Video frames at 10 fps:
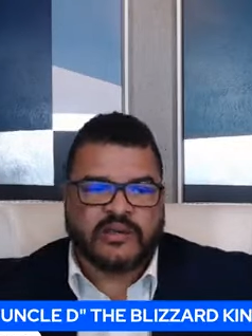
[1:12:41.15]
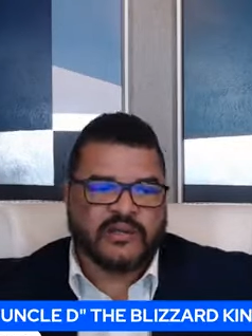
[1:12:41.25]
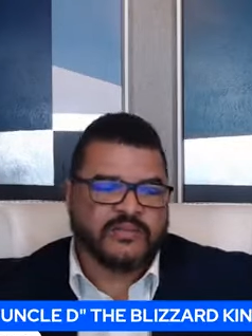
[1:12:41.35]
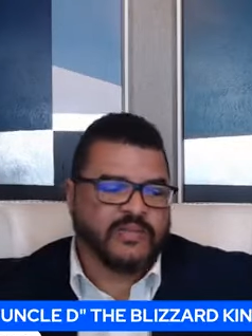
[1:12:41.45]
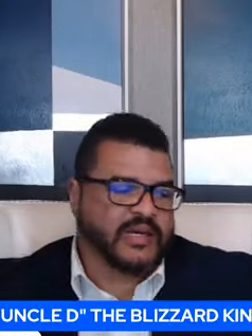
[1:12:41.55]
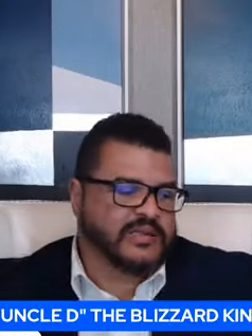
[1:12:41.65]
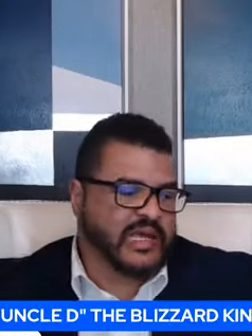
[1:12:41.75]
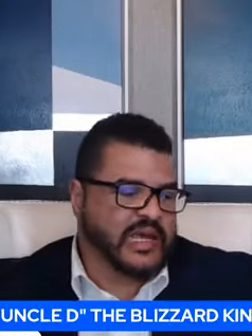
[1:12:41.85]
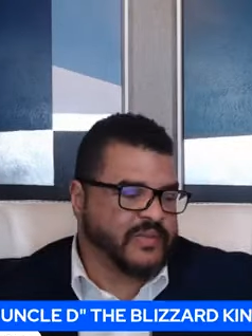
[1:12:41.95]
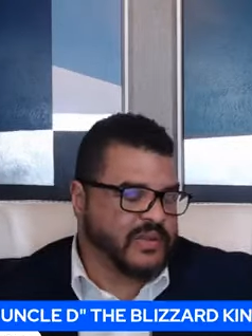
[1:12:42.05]
Then by the
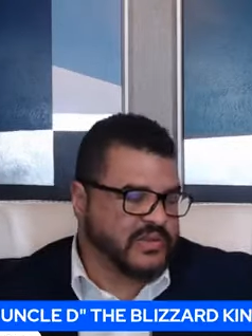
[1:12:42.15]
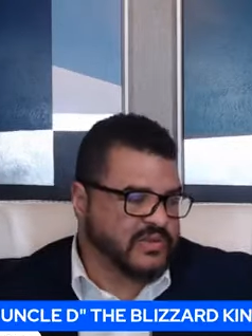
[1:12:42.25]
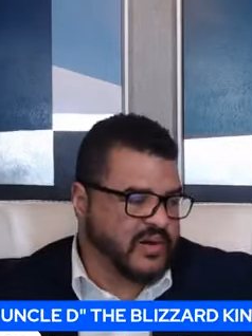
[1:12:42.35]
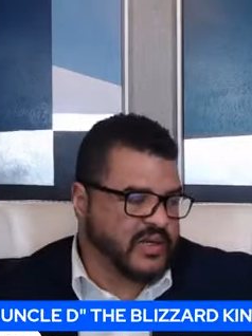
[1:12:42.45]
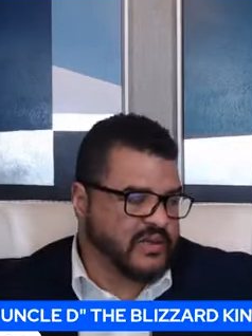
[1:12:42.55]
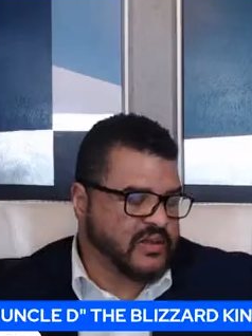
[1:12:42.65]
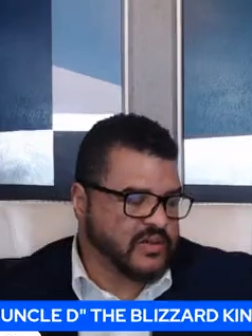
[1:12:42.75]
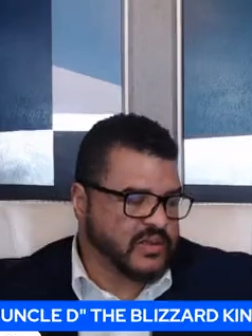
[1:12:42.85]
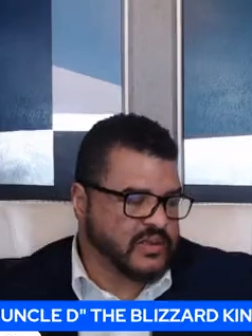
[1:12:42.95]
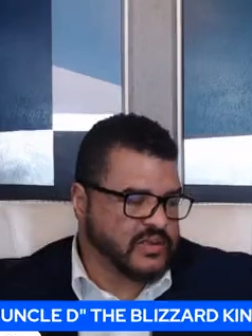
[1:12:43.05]
time he started
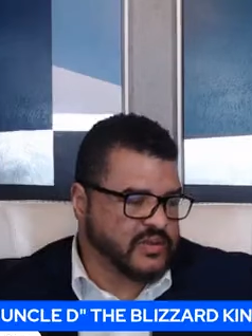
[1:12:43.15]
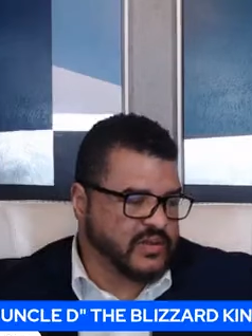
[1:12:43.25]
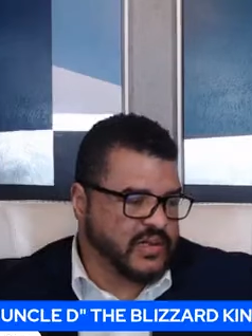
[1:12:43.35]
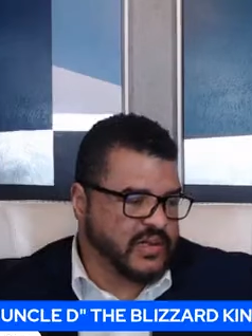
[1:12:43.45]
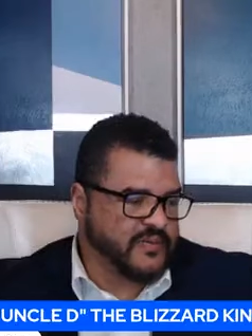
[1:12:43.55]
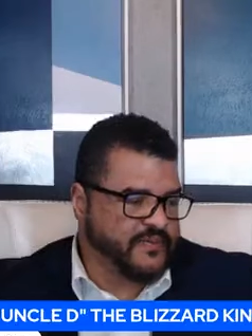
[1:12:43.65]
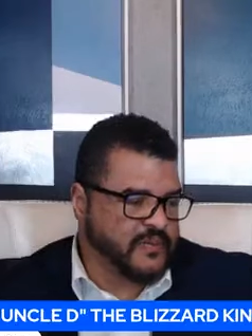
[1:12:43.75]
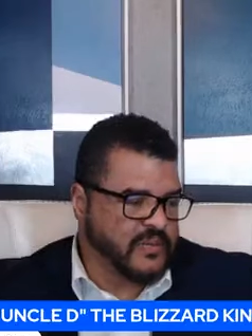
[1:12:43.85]
going to